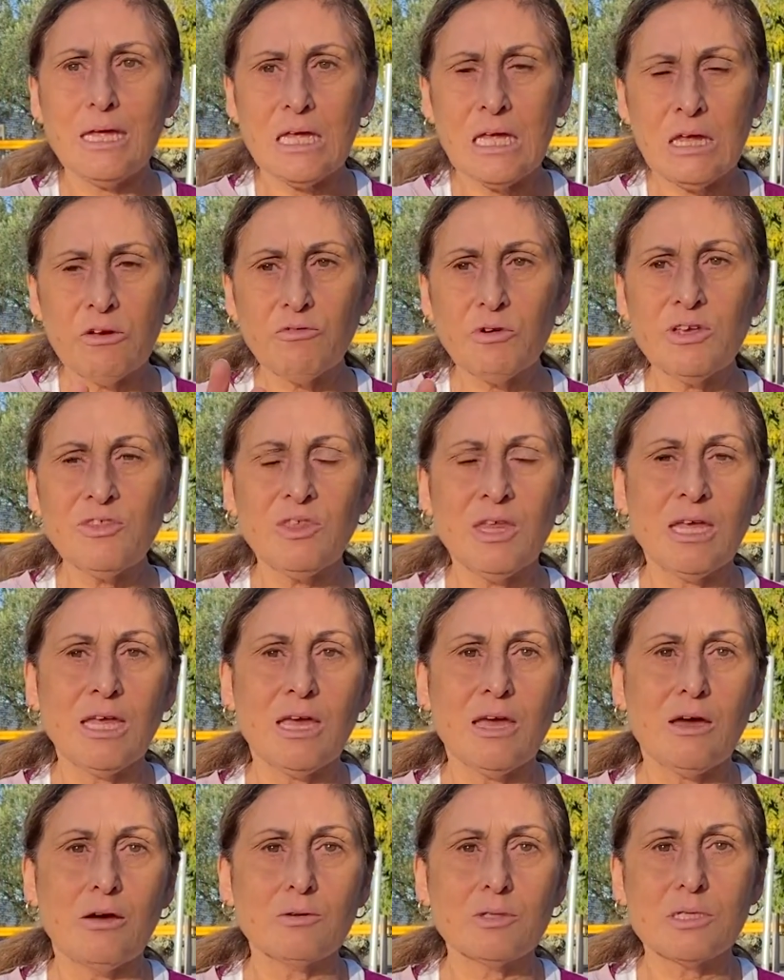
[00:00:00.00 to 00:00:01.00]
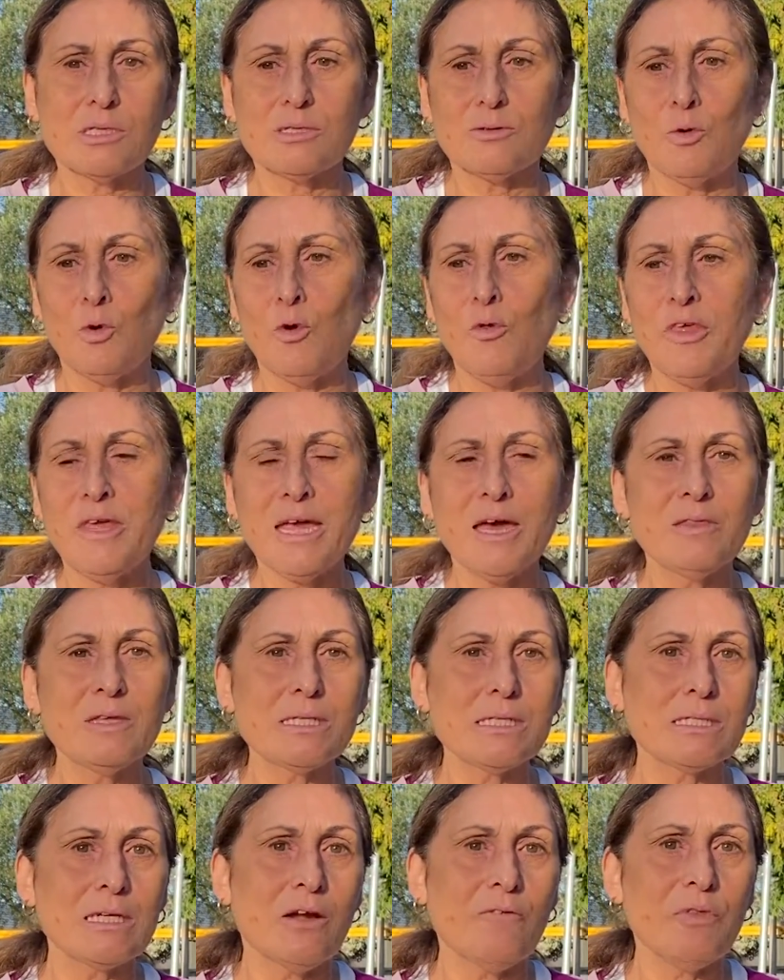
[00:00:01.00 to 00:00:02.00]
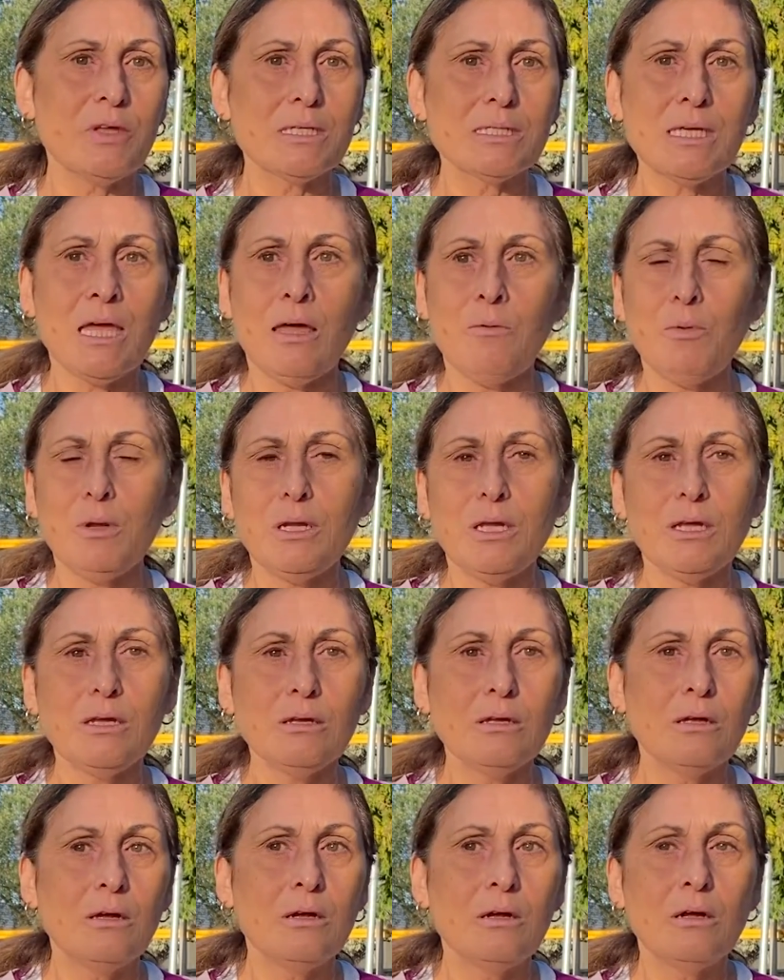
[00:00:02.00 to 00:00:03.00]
Everything else, all the other stuff that's happening,